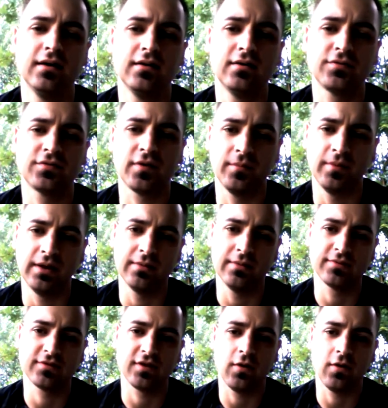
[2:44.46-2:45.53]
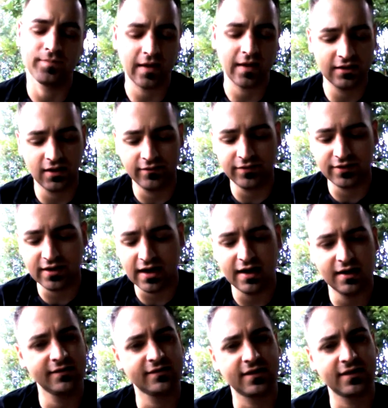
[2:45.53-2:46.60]
from Him. So I love you
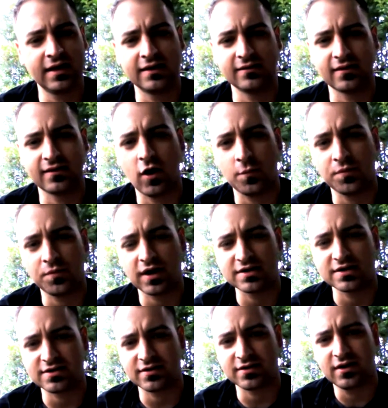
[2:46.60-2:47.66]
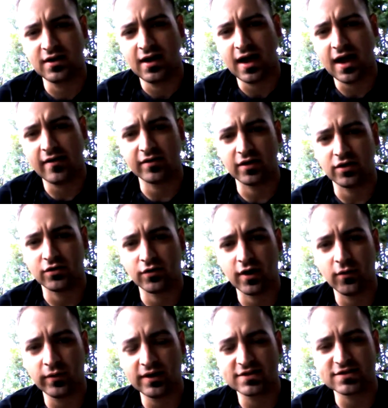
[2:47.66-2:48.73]
guys, and I hope you guys are having a great
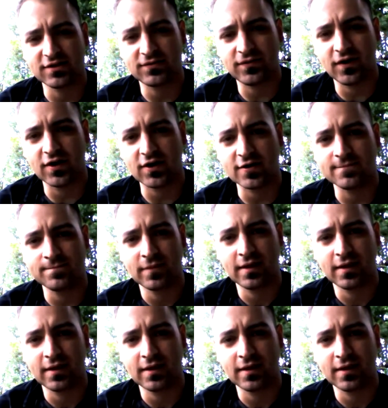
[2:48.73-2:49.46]
week so far,